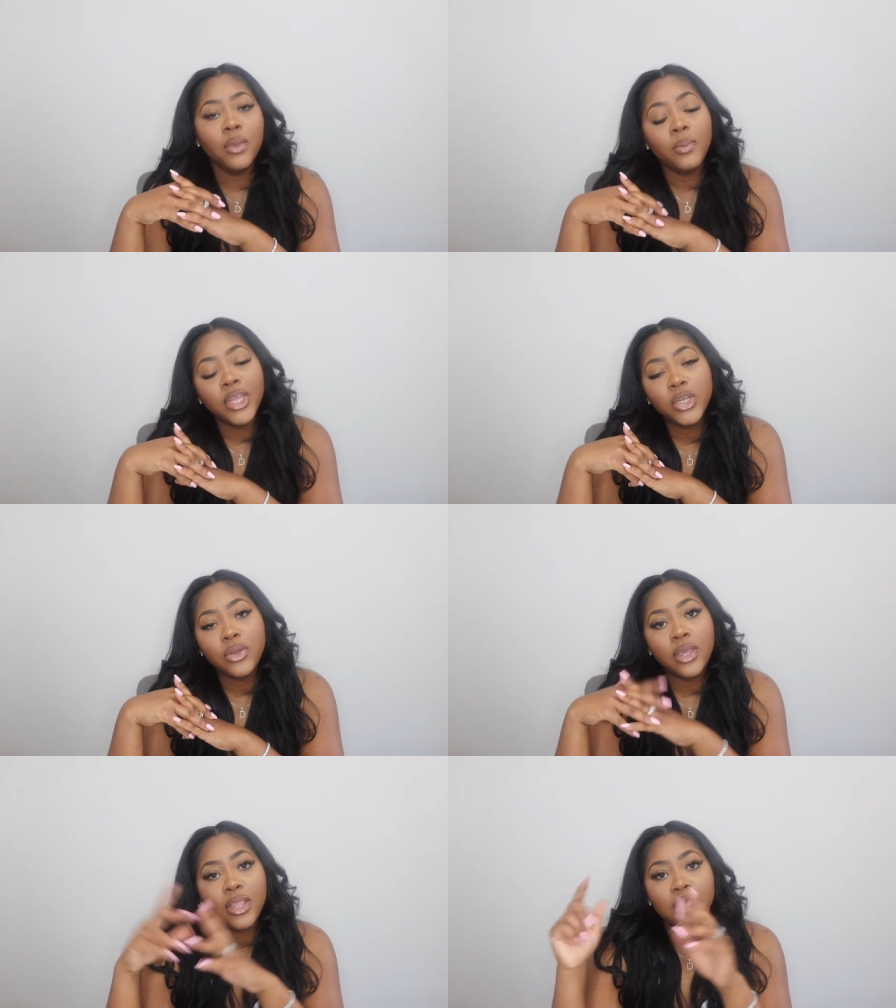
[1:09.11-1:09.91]
Make sure
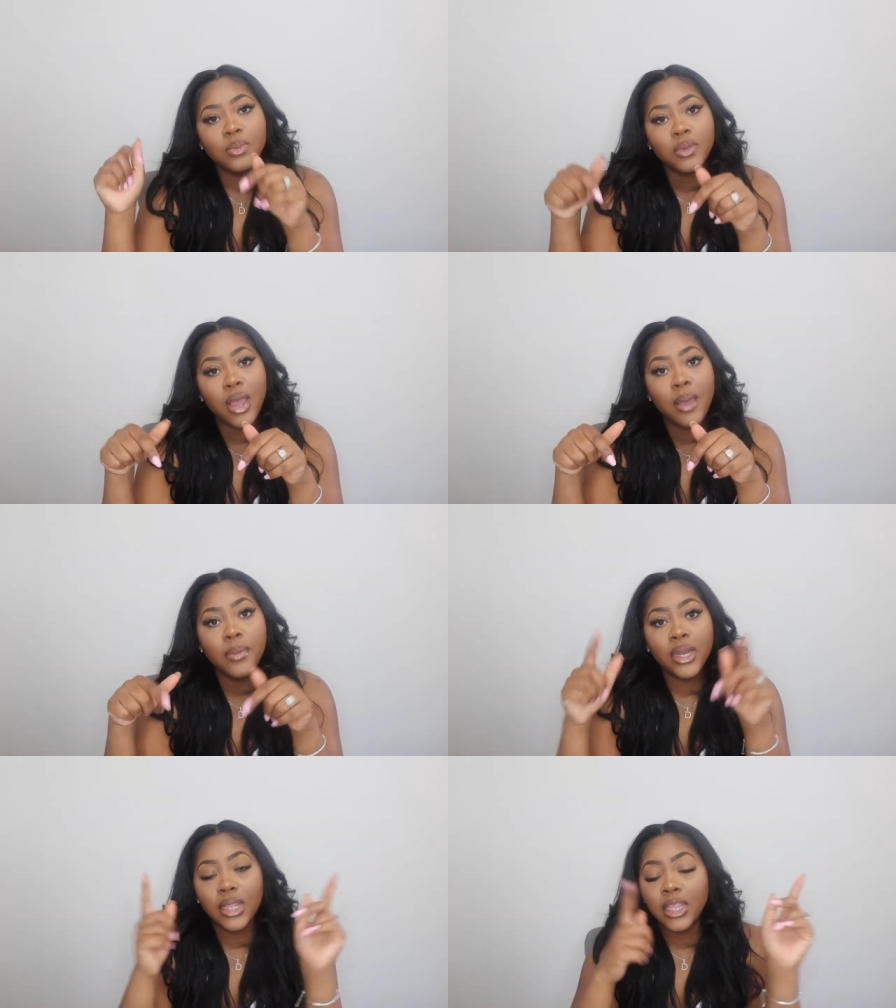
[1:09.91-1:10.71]
you hit that subscribe
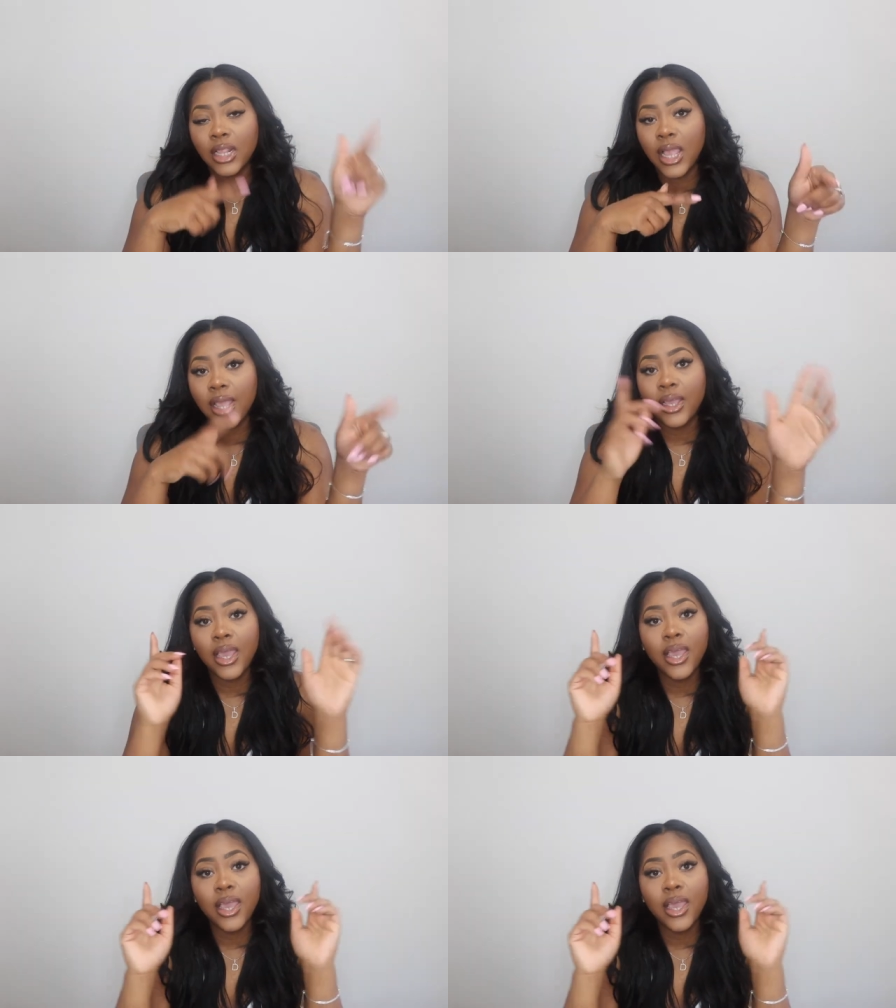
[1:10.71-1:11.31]
button, the like,